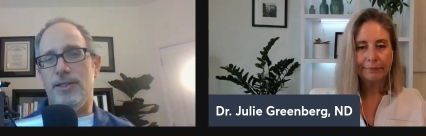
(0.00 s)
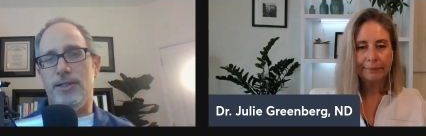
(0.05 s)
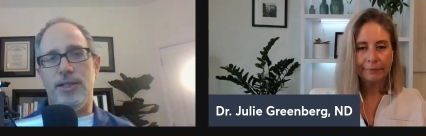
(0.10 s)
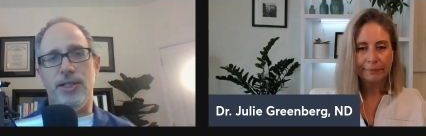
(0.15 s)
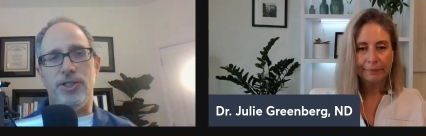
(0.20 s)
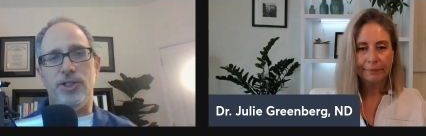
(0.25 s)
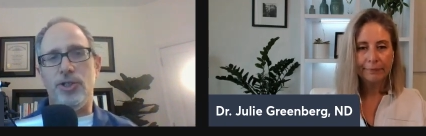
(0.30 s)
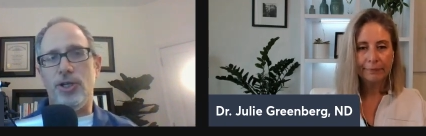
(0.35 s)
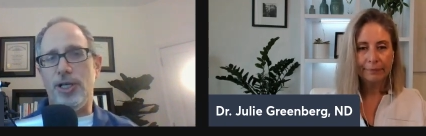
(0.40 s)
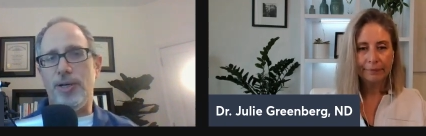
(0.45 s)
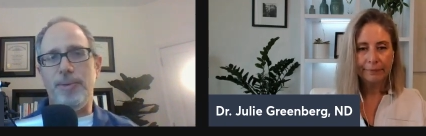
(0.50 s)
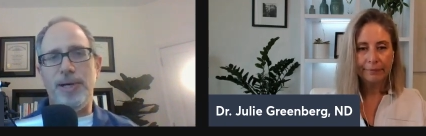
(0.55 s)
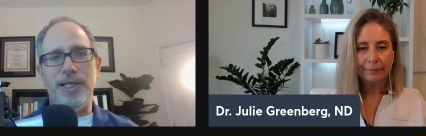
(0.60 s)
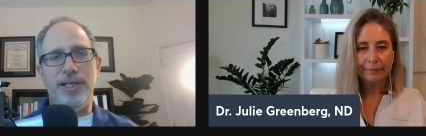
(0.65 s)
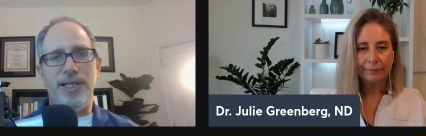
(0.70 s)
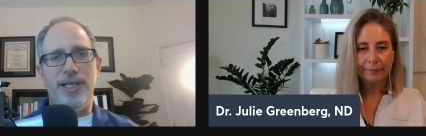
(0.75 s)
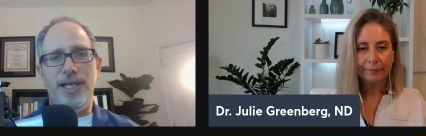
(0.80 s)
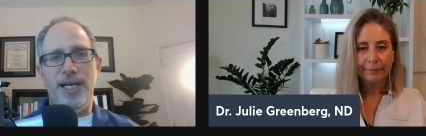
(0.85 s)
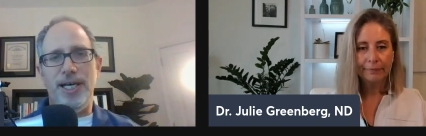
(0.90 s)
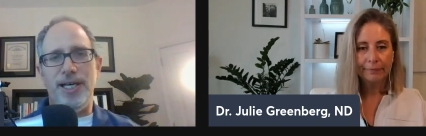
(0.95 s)
Speaker 1: let's talk about
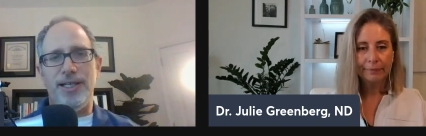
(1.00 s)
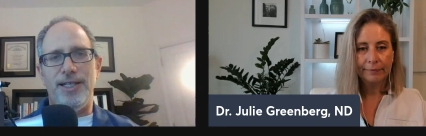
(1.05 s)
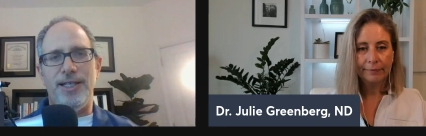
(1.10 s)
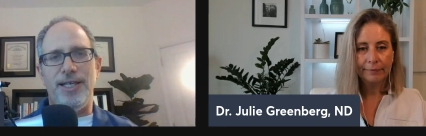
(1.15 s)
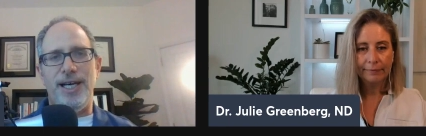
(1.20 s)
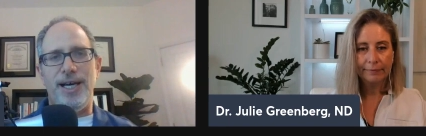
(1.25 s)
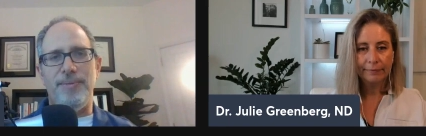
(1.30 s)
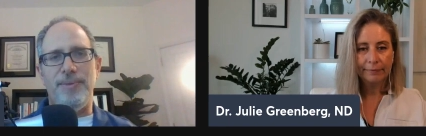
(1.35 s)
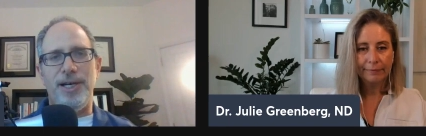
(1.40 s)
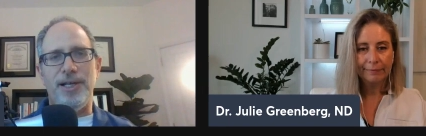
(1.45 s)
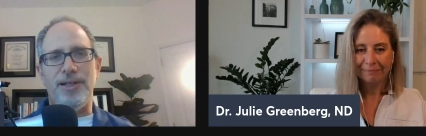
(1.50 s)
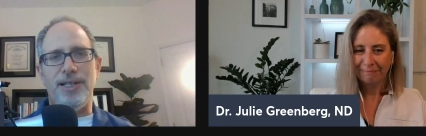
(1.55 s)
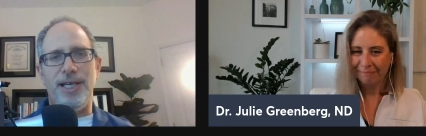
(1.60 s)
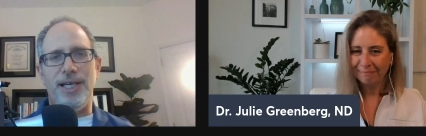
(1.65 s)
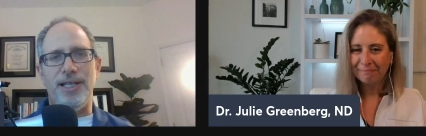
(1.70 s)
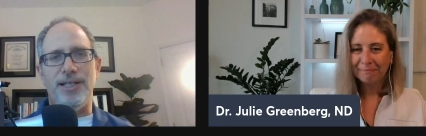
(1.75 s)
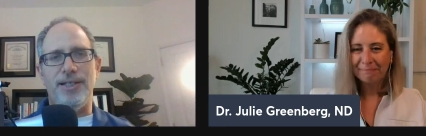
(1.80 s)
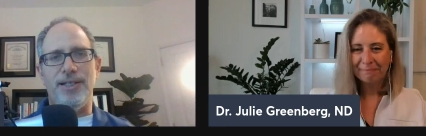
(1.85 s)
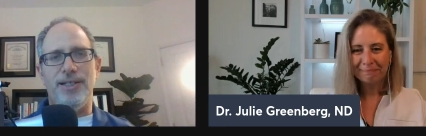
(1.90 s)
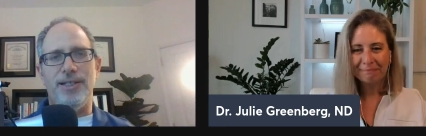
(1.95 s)
the gut. How about
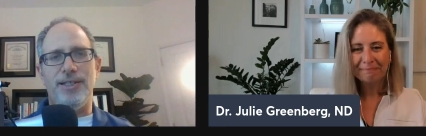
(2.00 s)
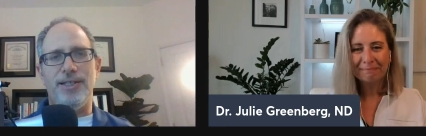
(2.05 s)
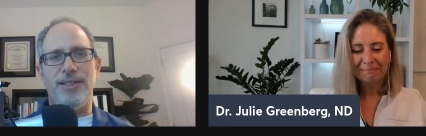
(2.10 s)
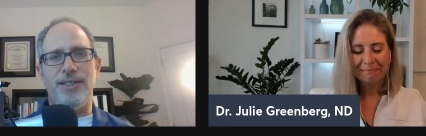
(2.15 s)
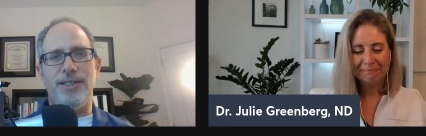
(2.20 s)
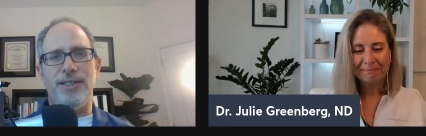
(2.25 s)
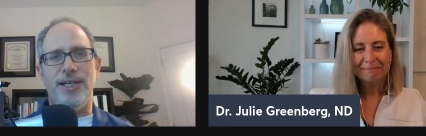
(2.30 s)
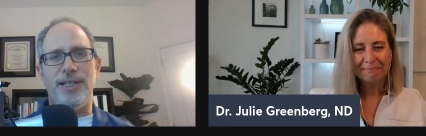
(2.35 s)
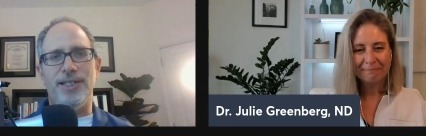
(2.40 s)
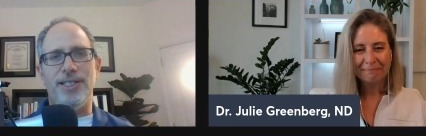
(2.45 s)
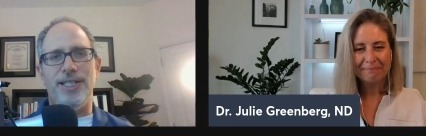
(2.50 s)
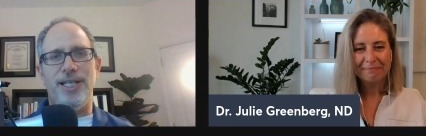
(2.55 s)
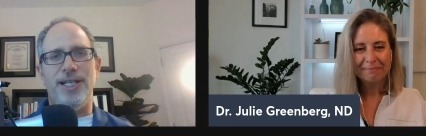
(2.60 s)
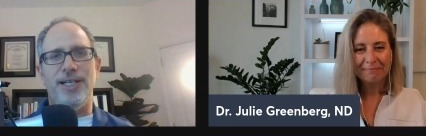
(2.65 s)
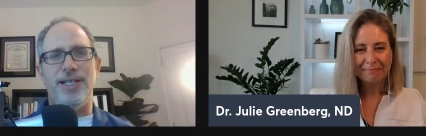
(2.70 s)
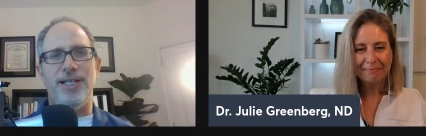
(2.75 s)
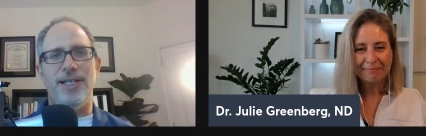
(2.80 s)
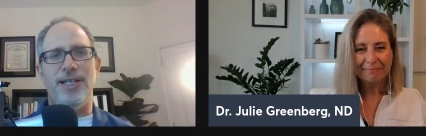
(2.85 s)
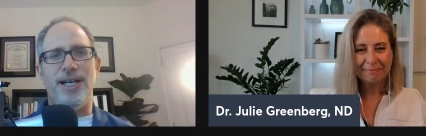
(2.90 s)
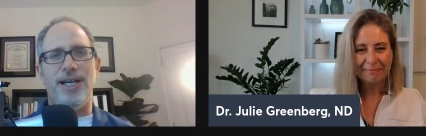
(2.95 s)
that gut
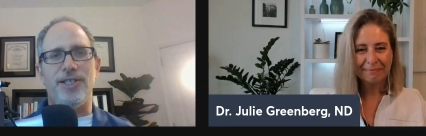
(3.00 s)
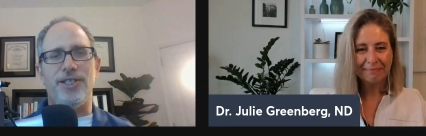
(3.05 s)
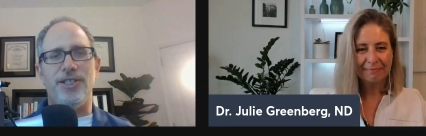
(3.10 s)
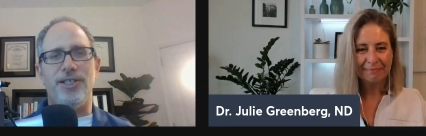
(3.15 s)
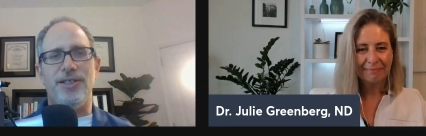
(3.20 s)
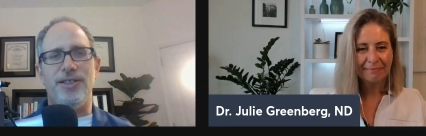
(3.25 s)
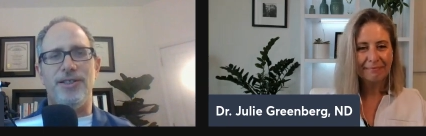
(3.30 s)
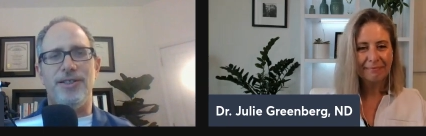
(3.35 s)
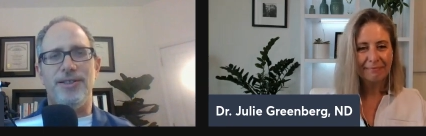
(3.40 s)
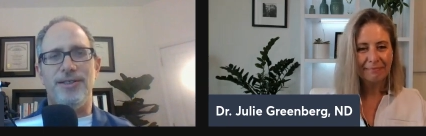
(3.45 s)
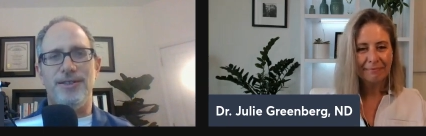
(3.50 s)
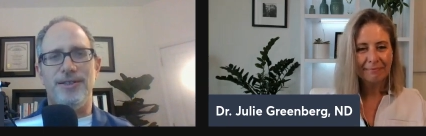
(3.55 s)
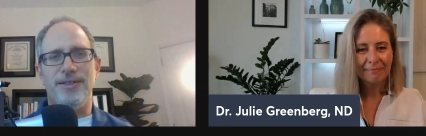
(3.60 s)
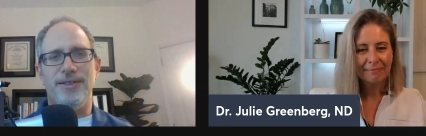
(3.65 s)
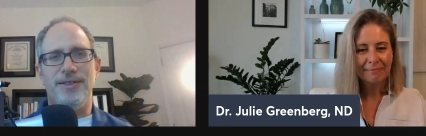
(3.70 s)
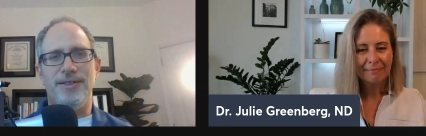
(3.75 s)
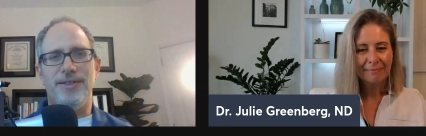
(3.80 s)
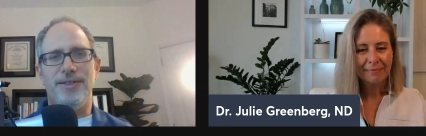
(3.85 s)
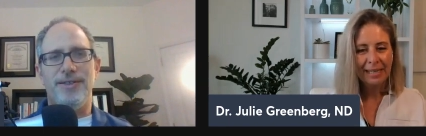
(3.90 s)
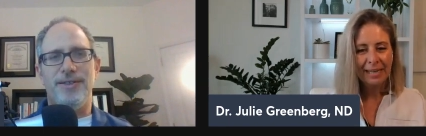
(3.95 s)
skin connection?
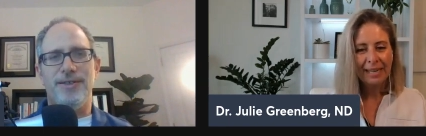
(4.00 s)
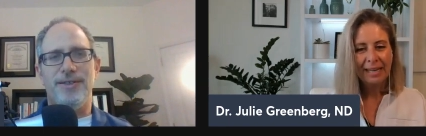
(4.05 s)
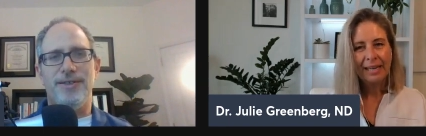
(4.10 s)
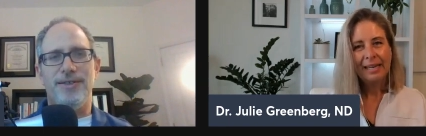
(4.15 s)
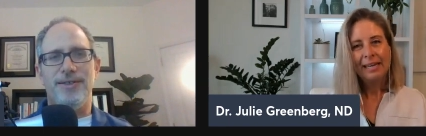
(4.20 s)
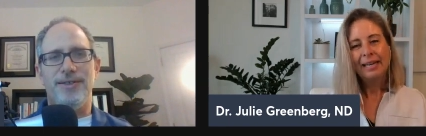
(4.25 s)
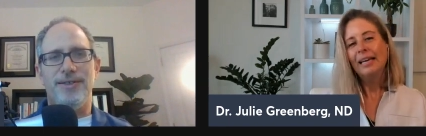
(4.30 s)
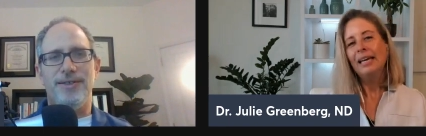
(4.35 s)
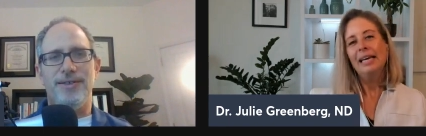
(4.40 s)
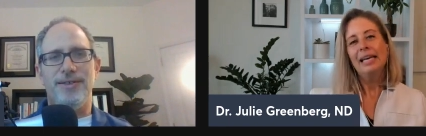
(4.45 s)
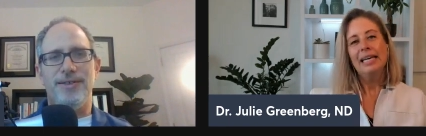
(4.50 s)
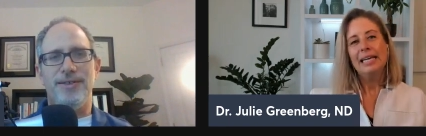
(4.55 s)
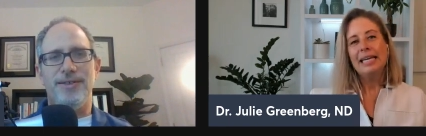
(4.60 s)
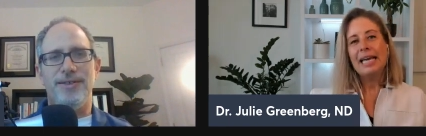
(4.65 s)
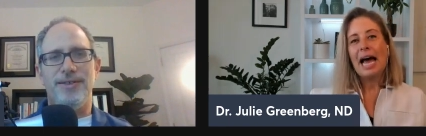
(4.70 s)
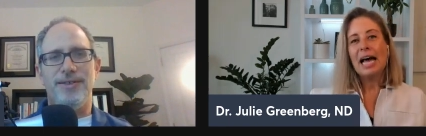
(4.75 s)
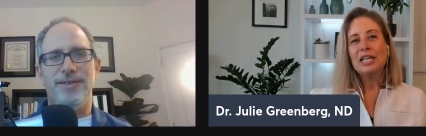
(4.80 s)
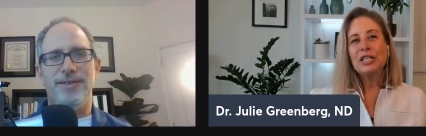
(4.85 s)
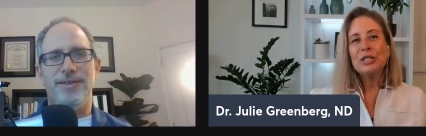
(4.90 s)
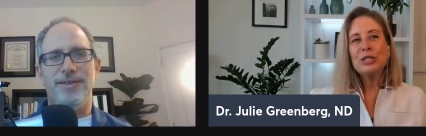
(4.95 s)

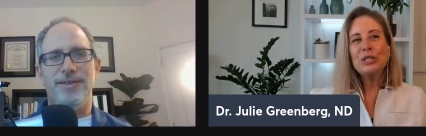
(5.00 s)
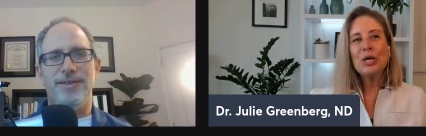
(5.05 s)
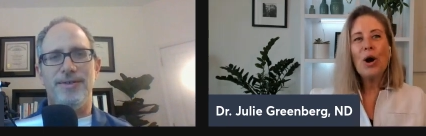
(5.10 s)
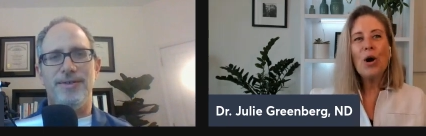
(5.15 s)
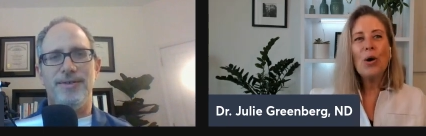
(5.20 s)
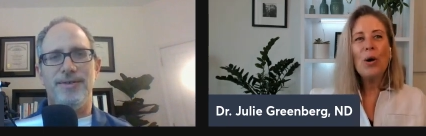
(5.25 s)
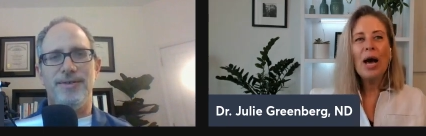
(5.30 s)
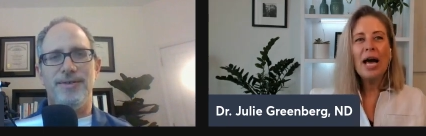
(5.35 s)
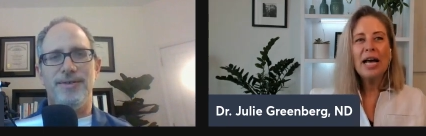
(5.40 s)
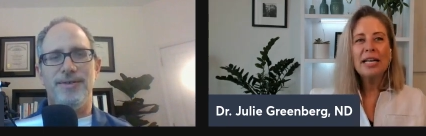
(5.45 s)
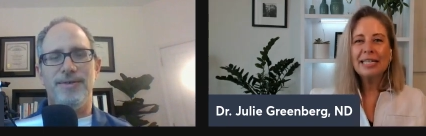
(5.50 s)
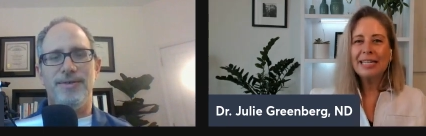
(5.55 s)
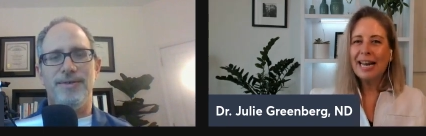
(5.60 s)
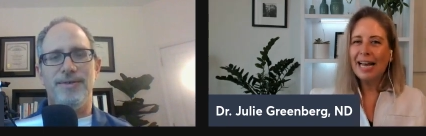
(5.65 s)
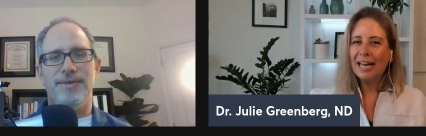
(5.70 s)
Speaker 2: Yeah, so as a